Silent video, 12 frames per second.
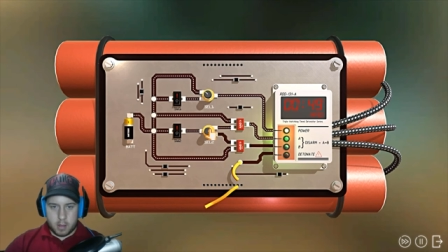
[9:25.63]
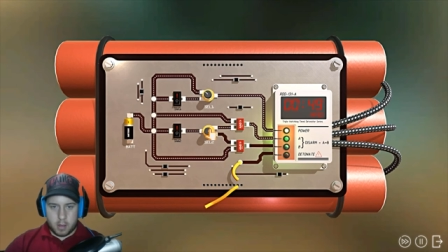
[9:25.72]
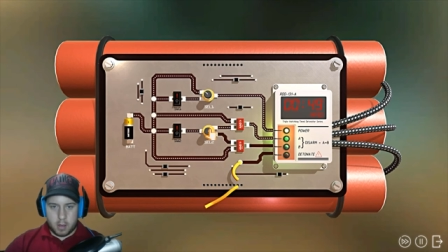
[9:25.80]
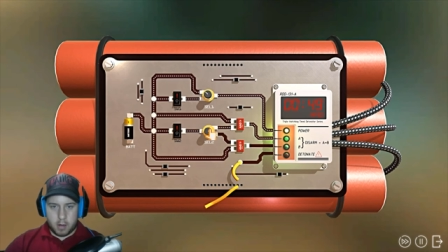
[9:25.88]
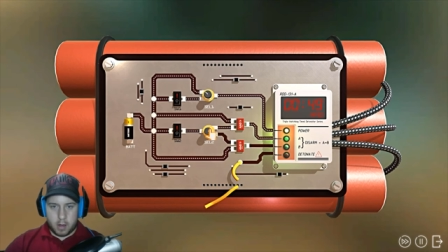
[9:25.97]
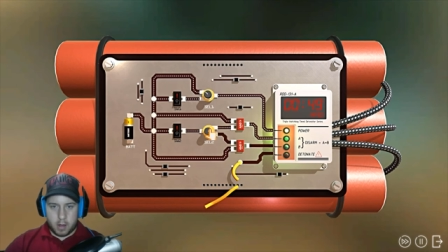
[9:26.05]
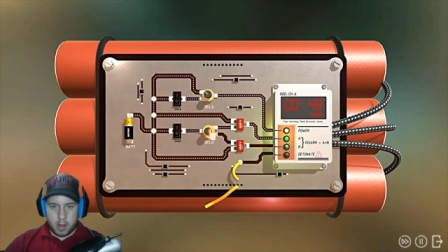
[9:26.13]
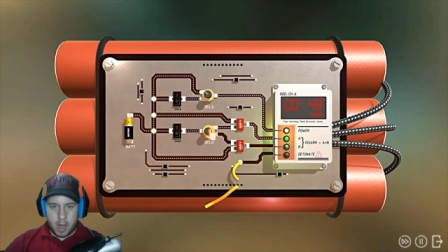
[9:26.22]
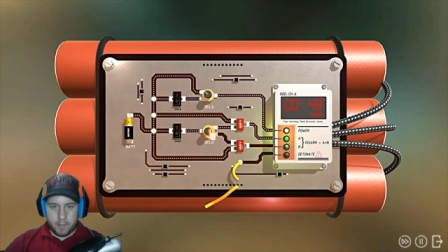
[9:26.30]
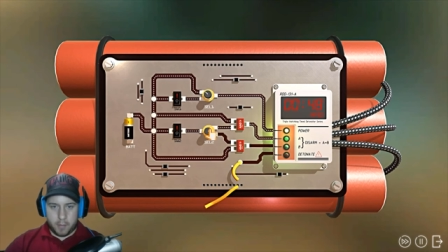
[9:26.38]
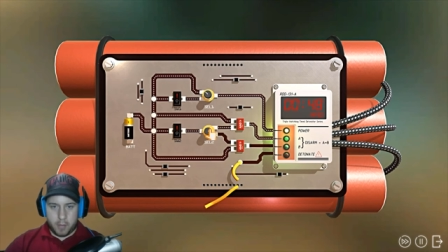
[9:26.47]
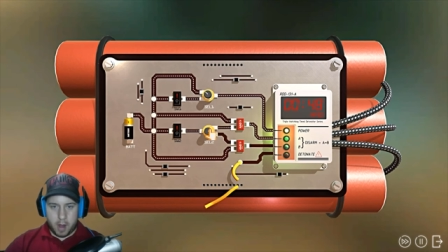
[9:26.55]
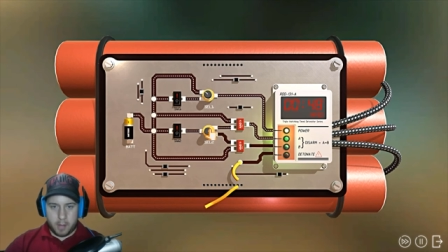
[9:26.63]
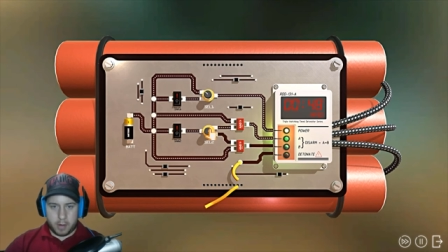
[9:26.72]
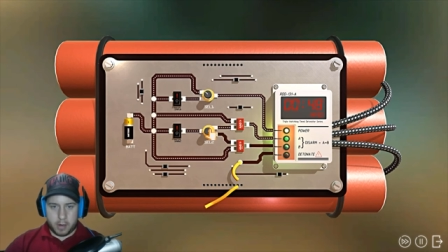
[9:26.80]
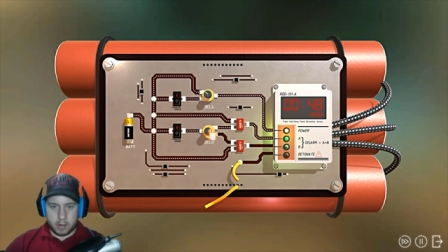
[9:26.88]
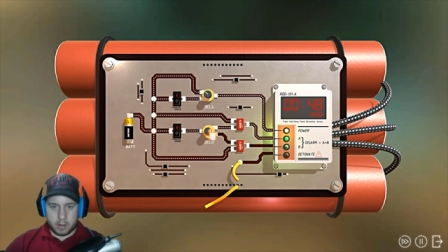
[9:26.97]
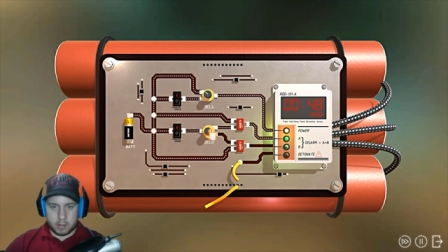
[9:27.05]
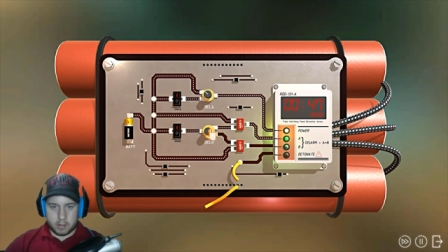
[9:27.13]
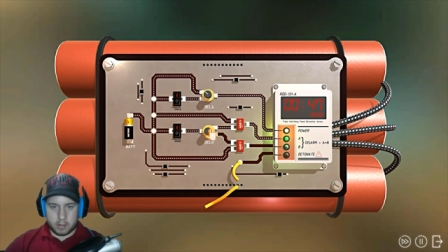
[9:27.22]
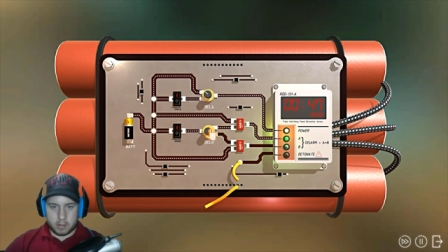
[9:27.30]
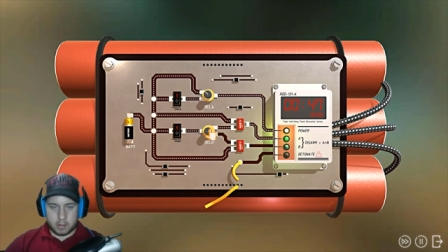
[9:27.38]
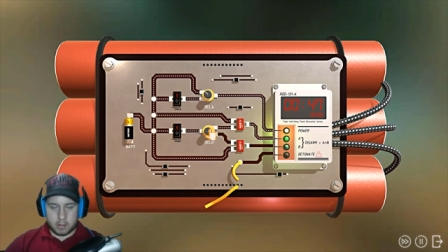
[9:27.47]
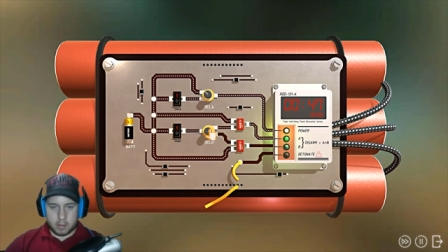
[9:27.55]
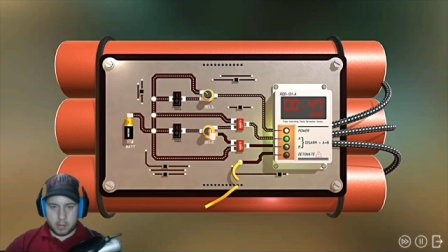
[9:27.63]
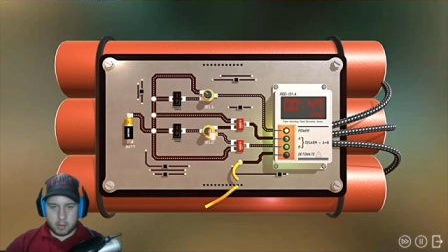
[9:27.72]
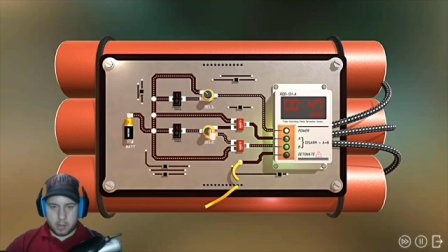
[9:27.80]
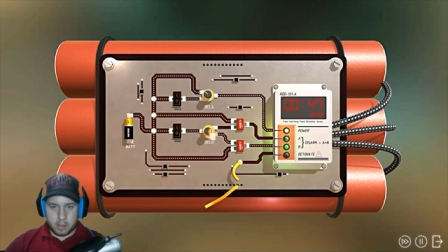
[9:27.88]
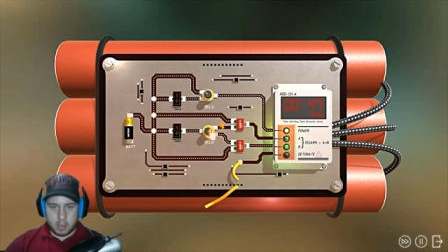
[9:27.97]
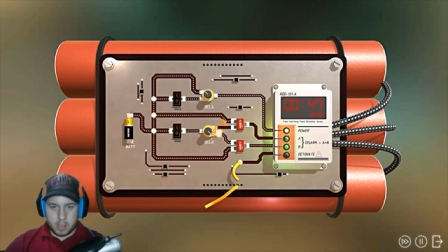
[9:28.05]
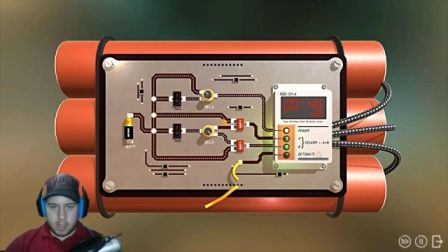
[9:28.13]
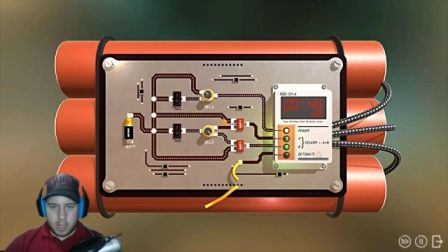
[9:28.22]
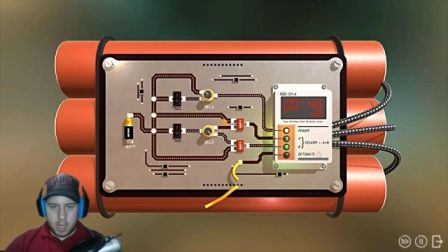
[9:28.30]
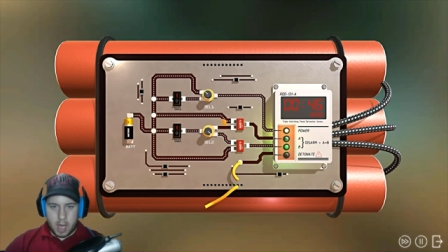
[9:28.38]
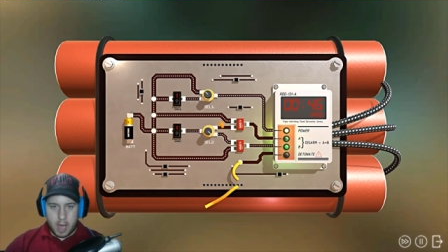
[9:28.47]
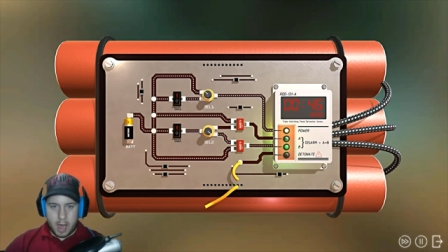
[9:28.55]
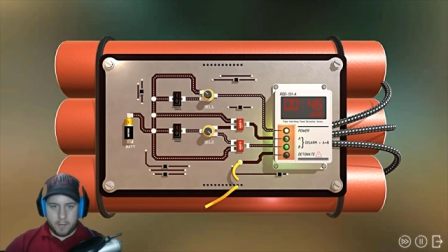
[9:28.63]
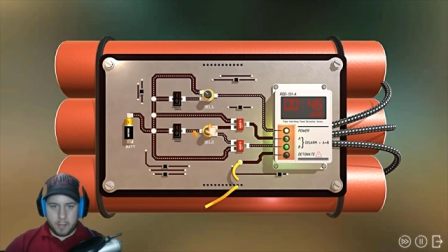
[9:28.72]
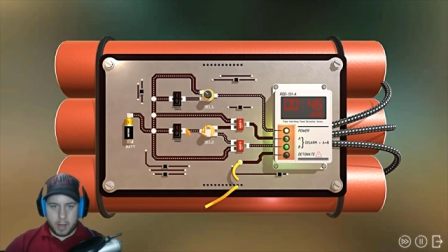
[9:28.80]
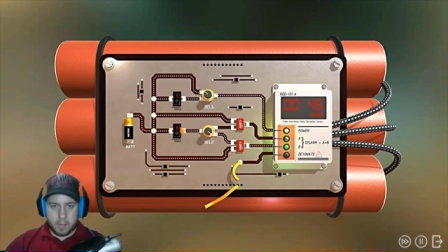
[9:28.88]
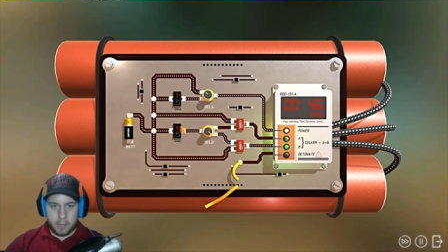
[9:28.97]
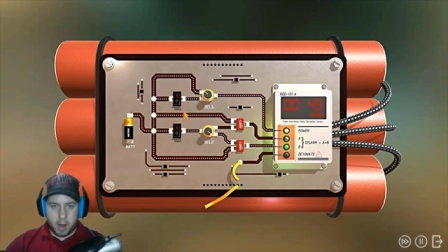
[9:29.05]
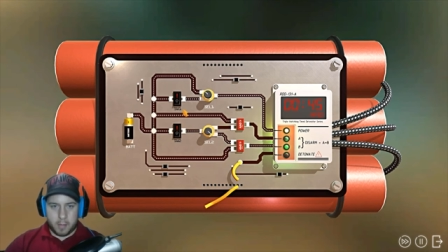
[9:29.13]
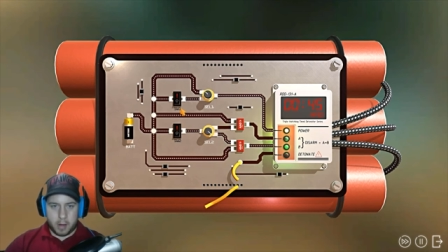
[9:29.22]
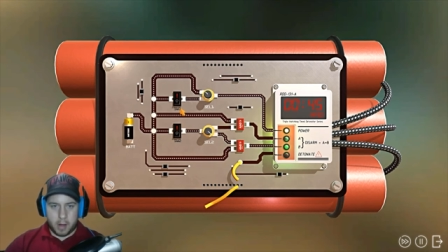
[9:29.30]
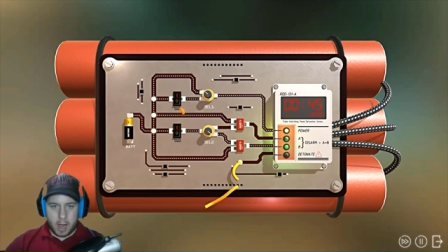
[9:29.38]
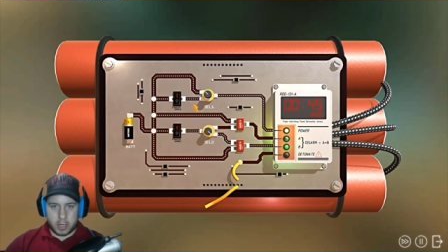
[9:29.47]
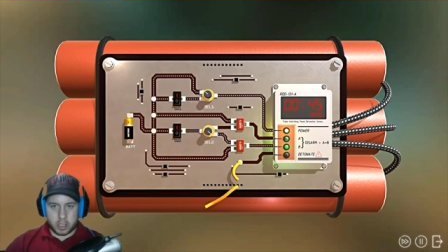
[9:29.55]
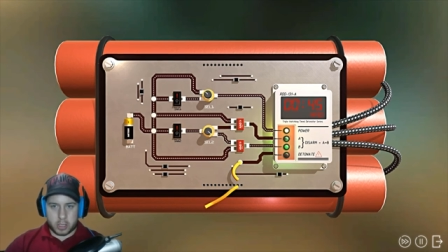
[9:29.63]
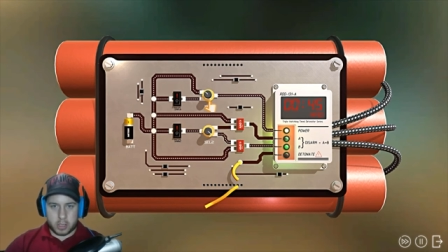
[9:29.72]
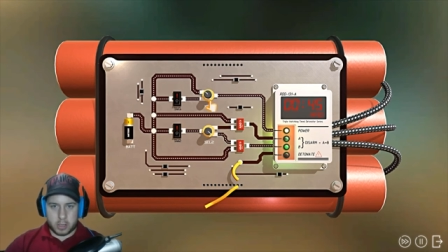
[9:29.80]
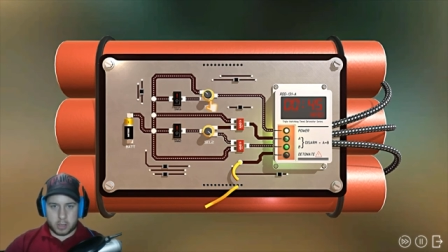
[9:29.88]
Oh no, I have a problem here. I have a big problem here, actually.